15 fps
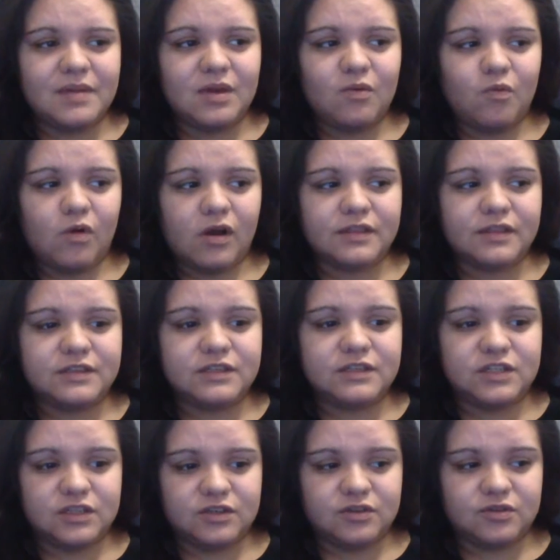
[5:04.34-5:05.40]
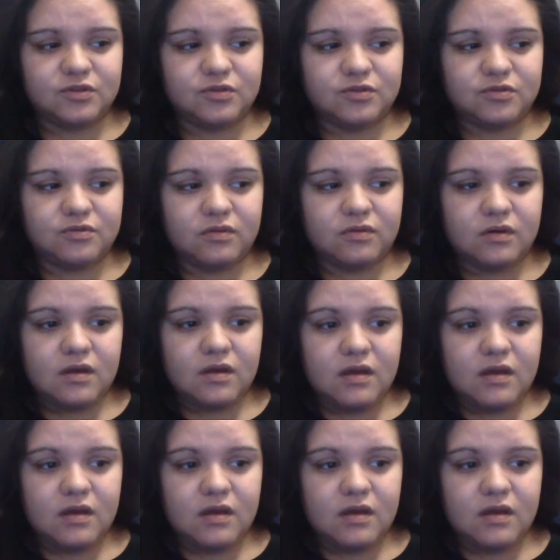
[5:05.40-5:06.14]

me wants to